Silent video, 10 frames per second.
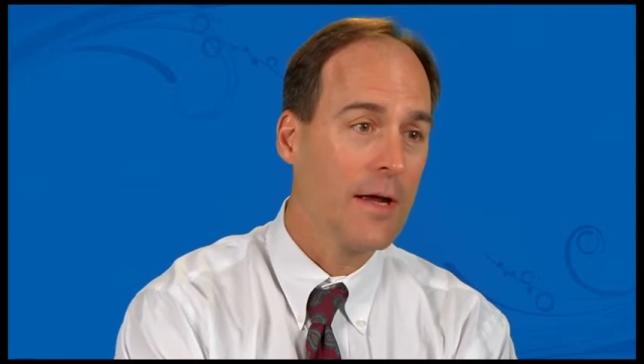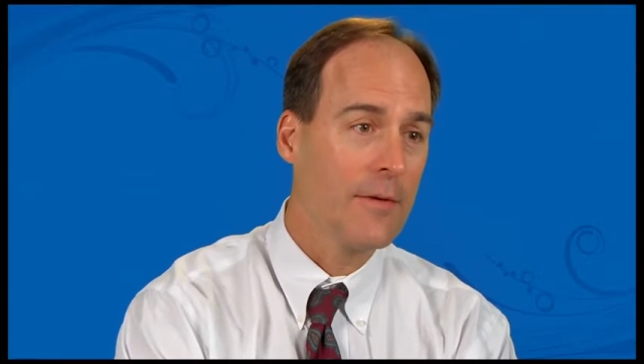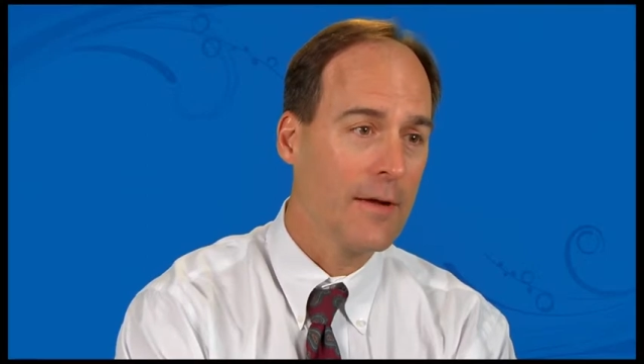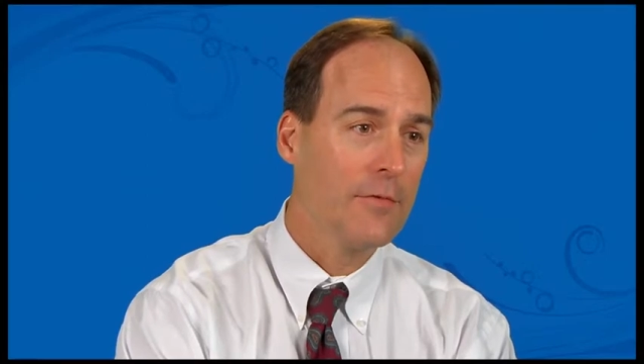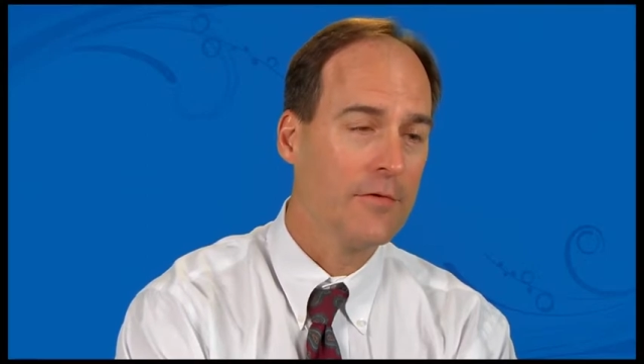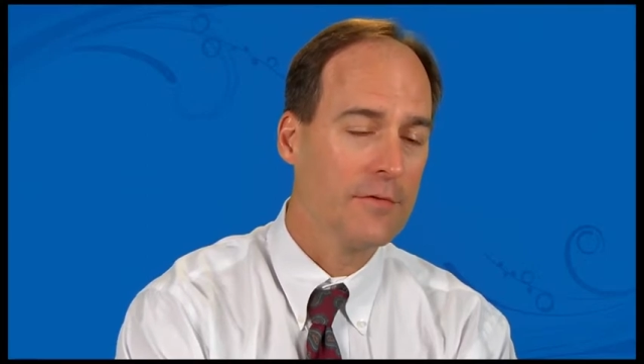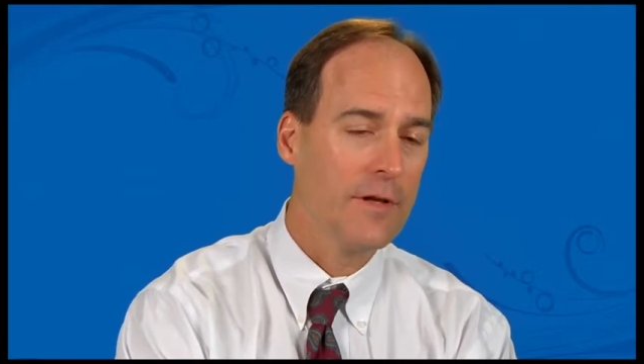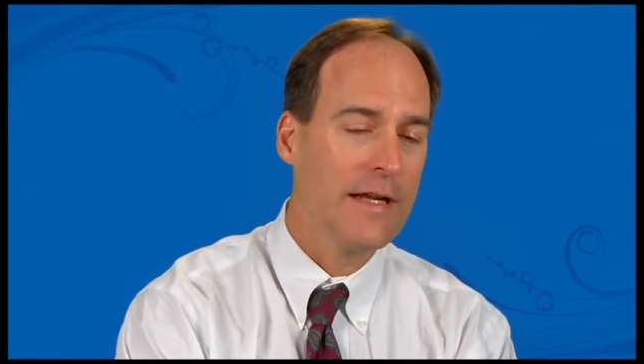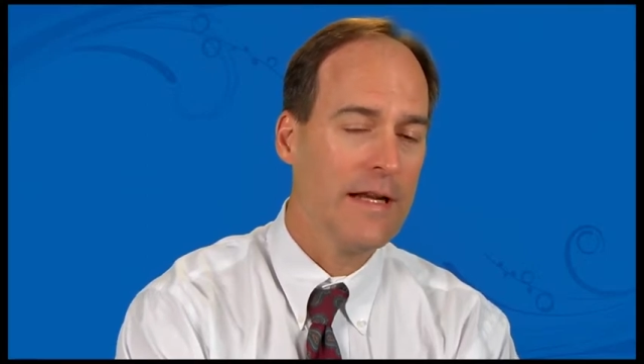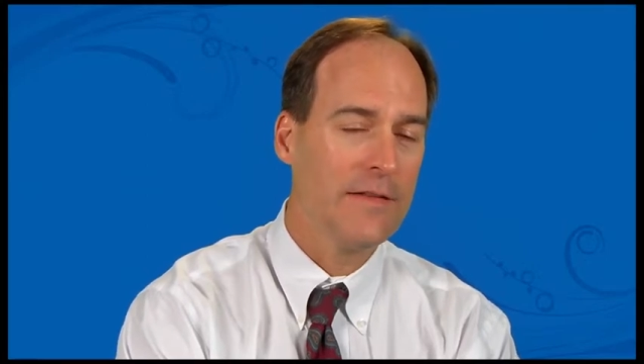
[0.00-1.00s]
I was
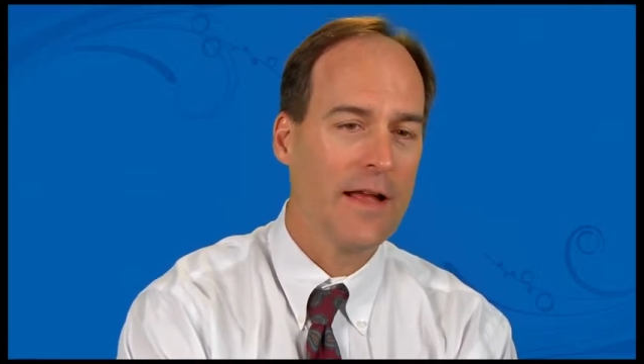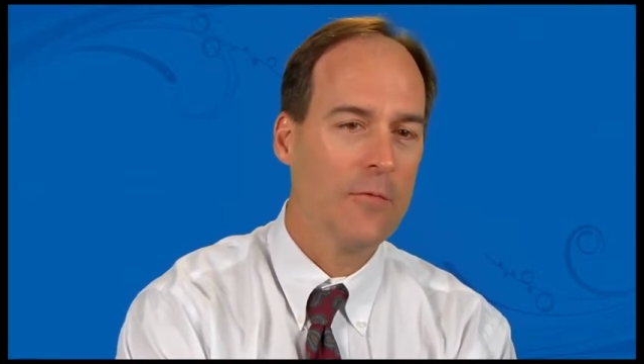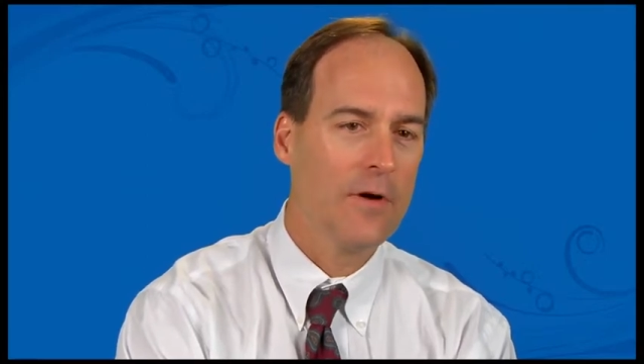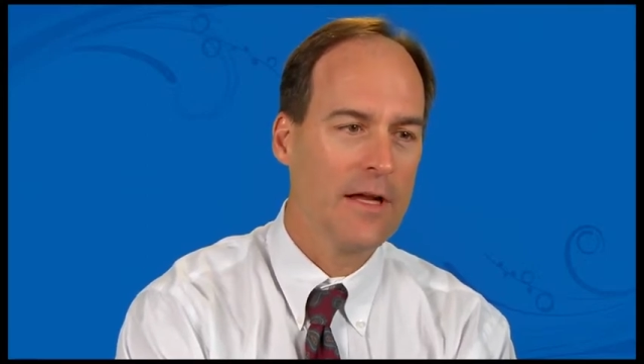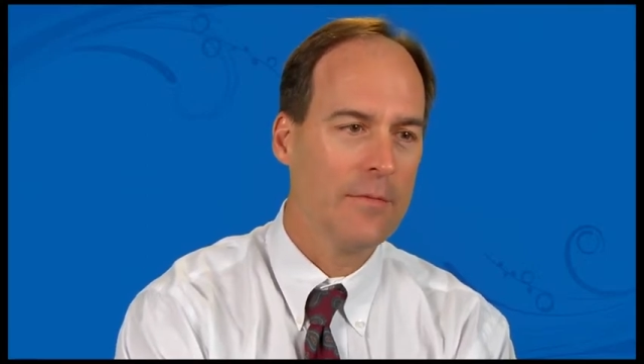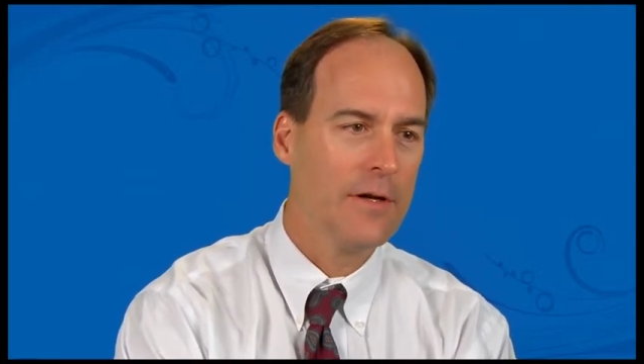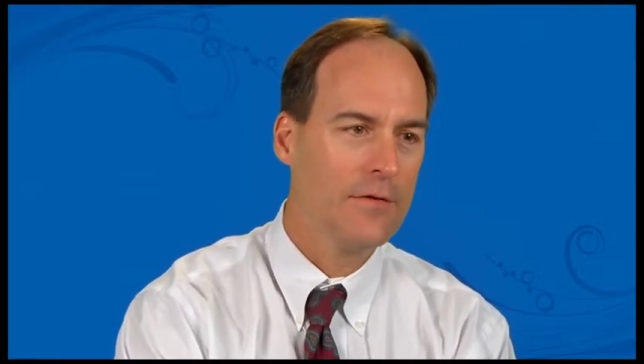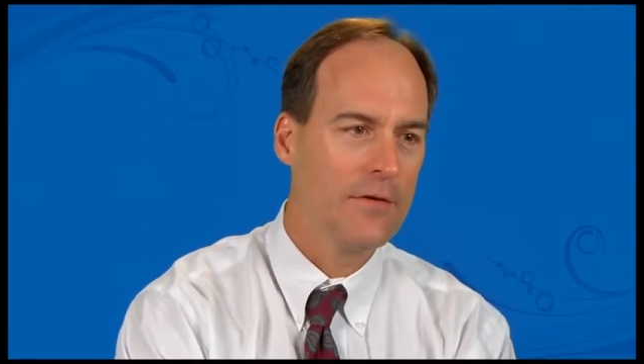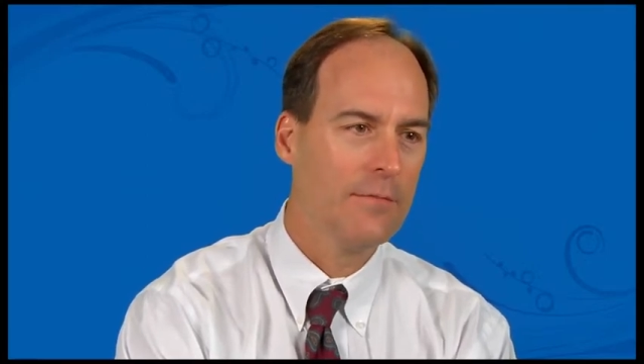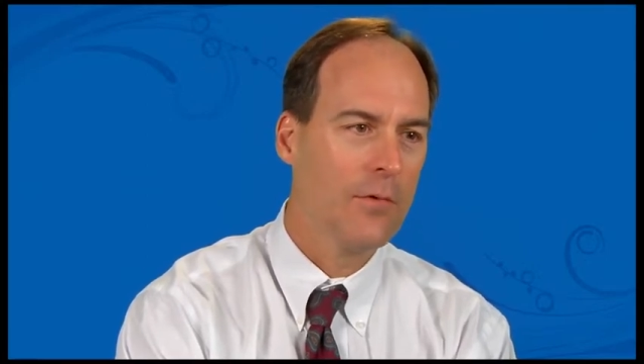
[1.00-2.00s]
leaning that way, but
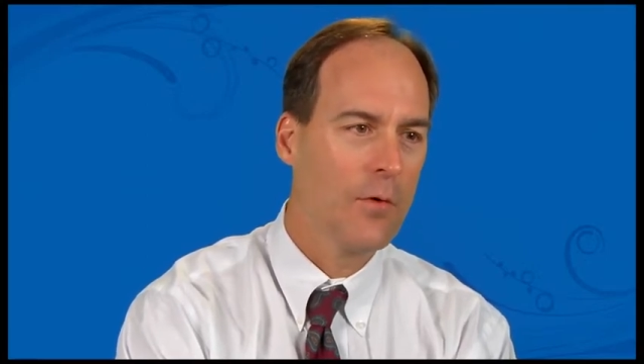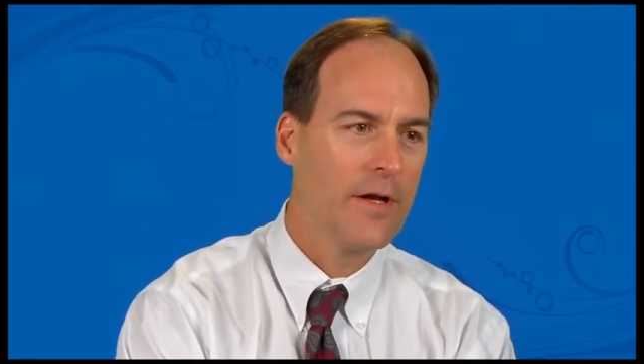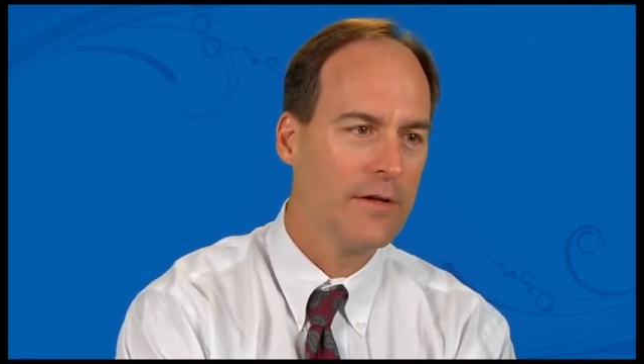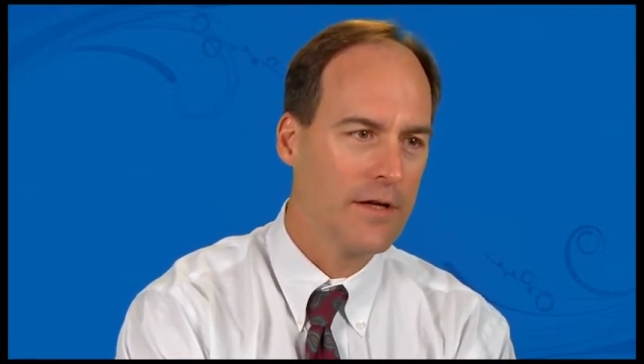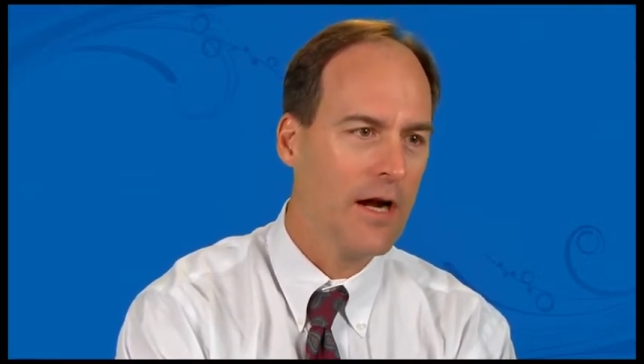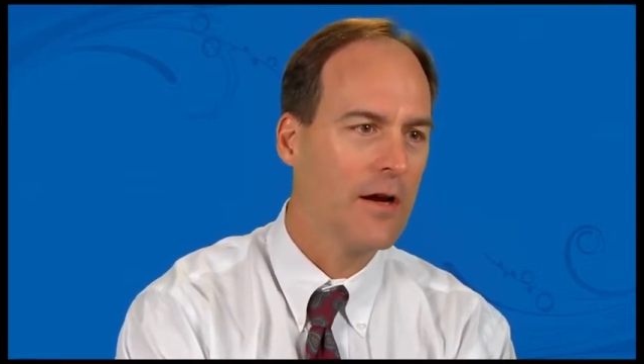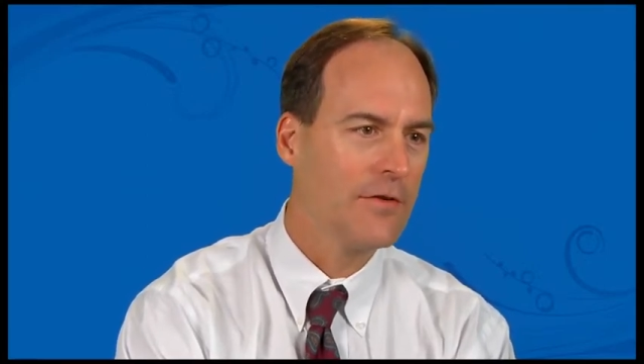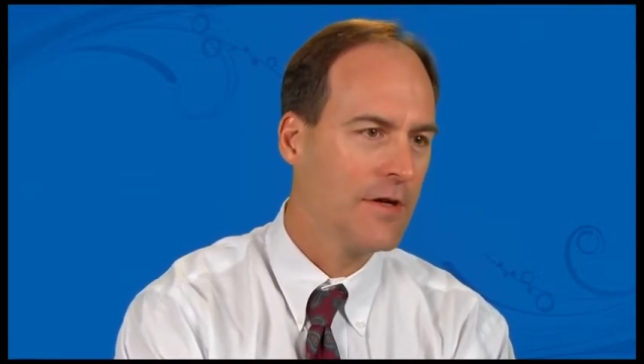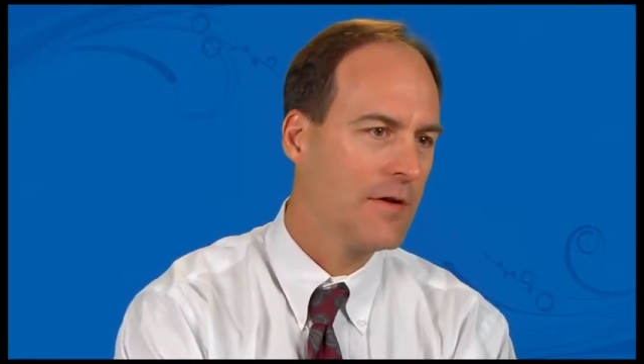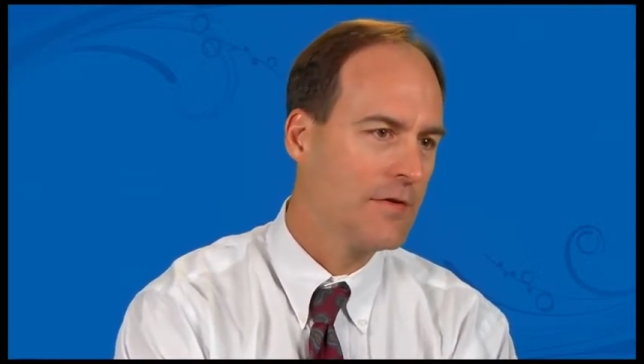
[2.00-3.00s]
at some point in
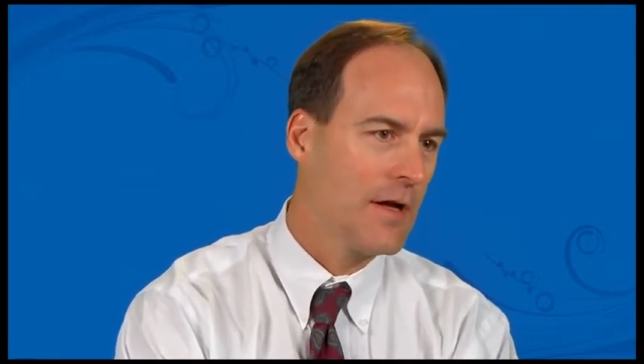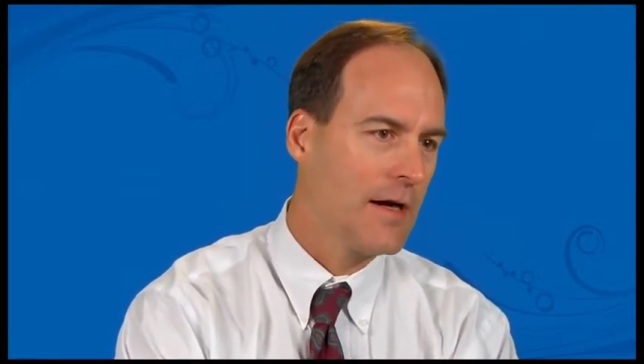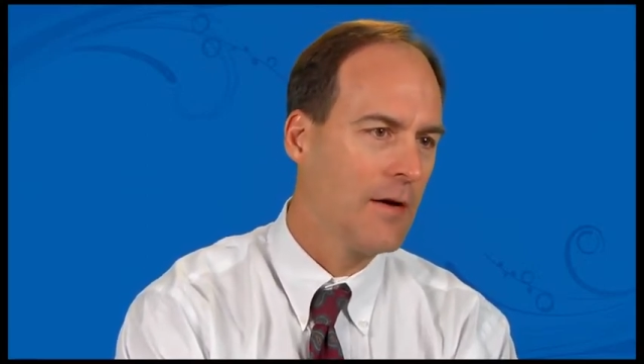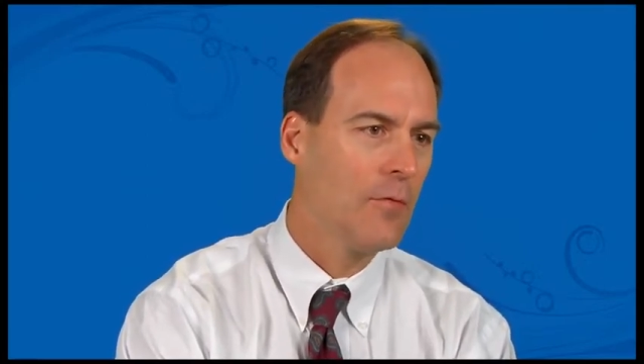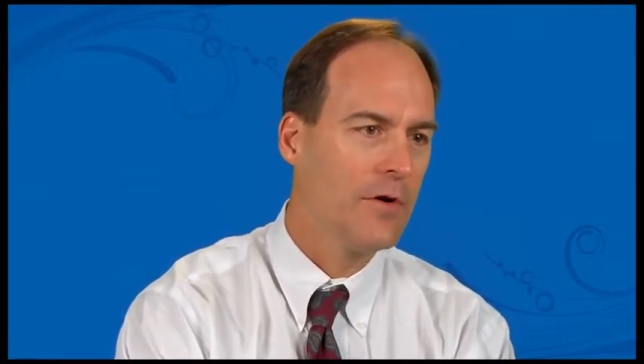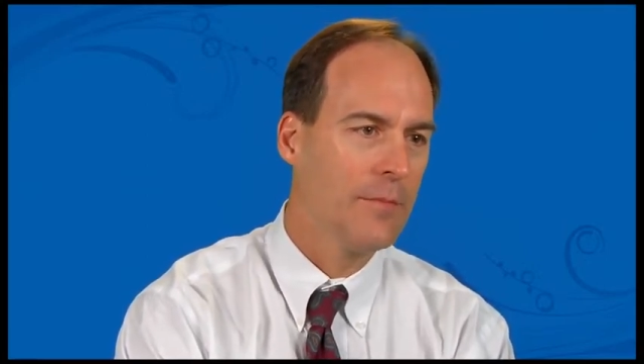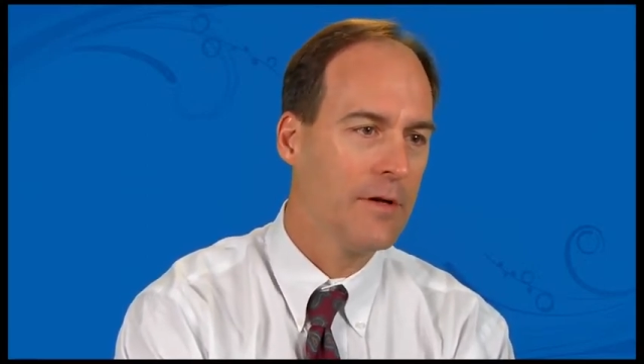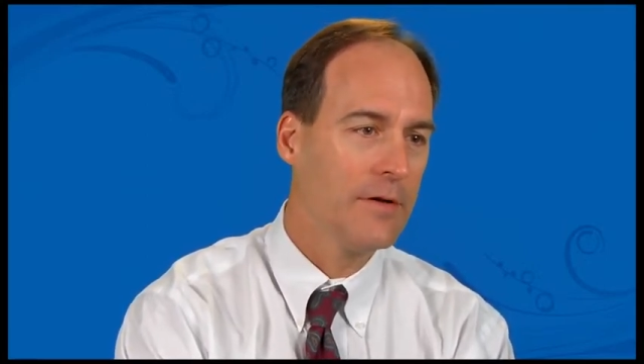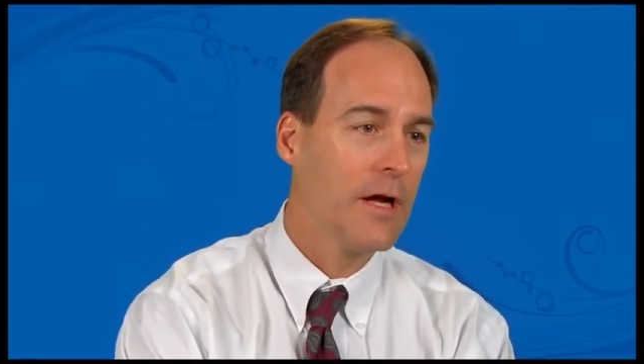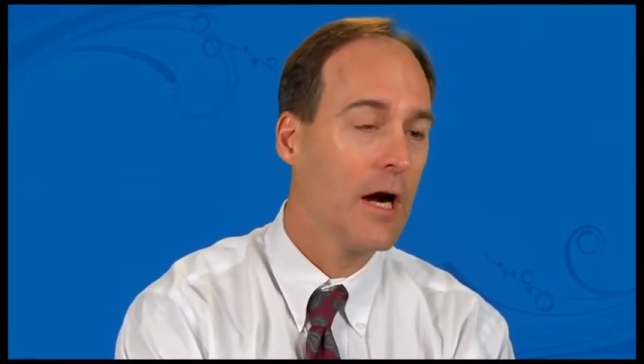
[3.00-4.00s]
college I decided I wanted to
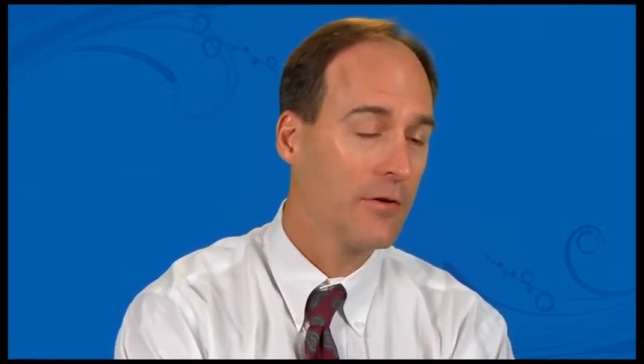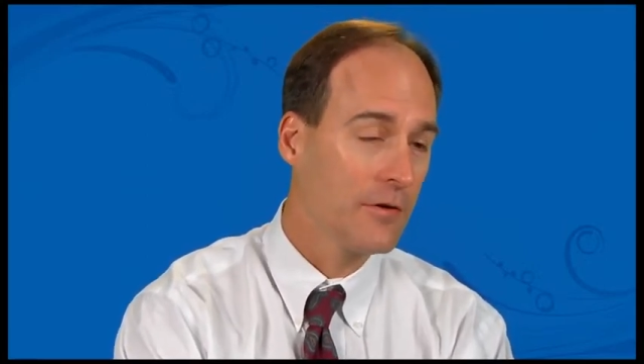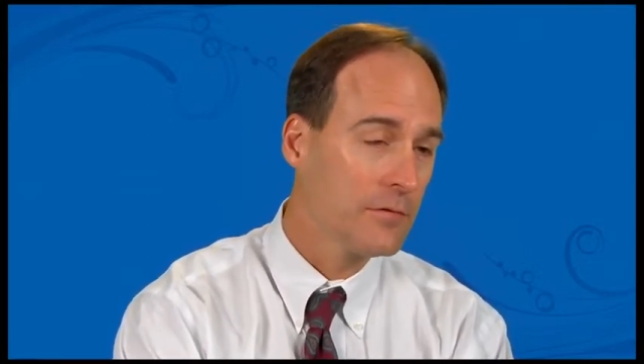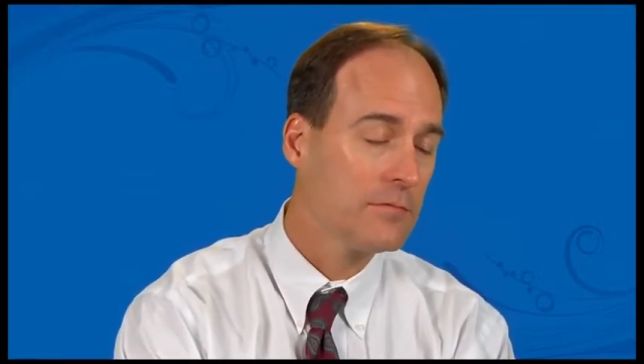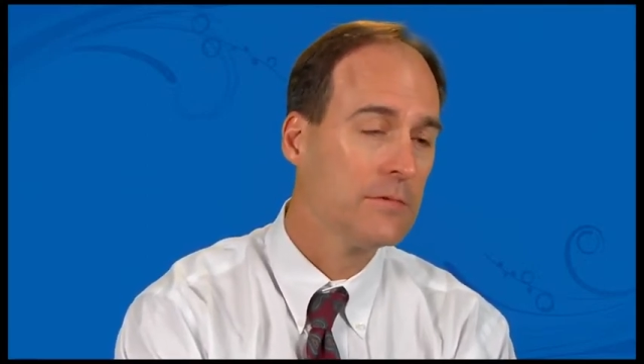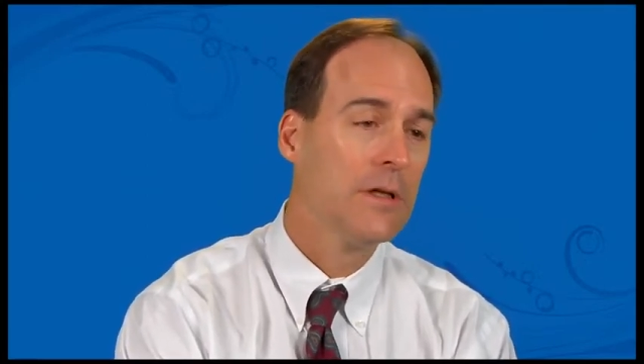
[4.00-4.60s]
be a doctor